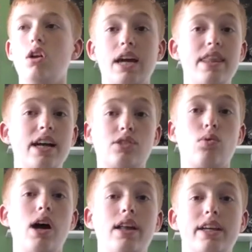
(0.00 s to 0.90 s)
and that is
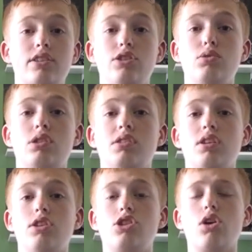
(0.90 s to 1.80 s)
why I like to use the
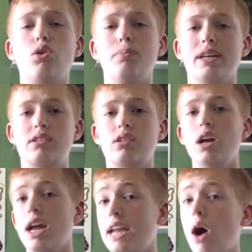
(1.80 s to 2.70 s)
Zilla Jungle Mix.
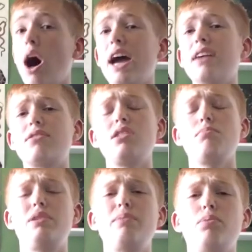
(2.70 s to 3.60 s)
Now, I have
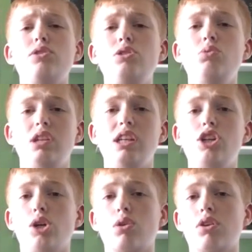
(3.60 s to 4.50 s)
seen people use
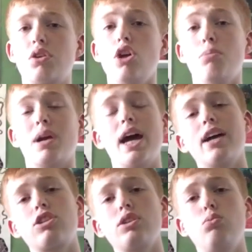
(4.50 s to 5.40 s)
Eco-Earth, but I
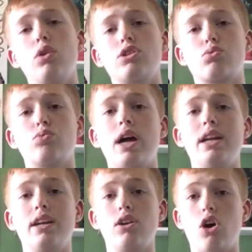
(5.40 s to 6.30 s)
actually once read
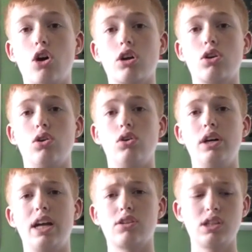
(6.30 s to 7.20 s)
in an article,
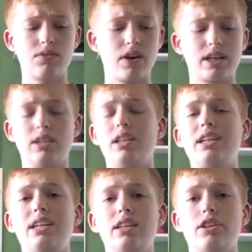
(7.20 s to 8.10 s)
and I'll see if I can
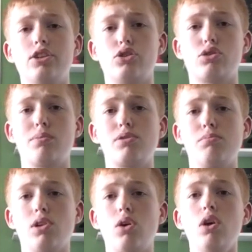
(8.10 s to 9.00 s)
link it in the
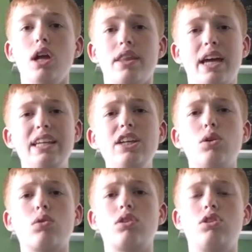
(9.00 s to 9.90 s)
description below, that
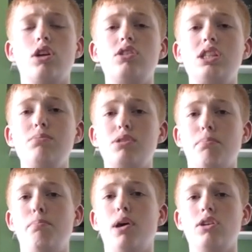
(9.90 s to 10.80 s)
Eco-Earth does seem to
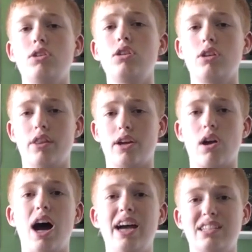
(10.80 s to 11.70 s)
bug
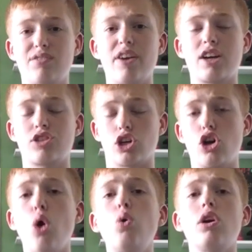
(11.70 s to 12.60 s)
their eyes. In fact, the
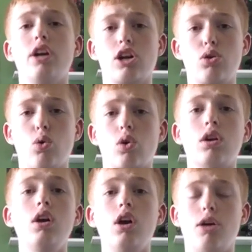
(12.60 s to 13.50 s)
coconut
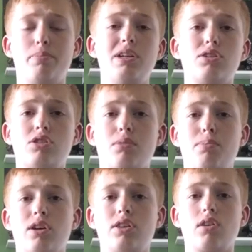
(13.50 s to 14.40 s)
core appears to
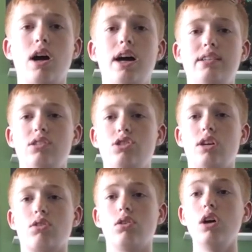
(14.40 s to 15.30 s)
bug their eyes in
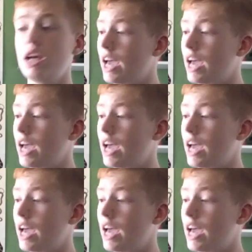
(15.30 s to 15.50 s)
general.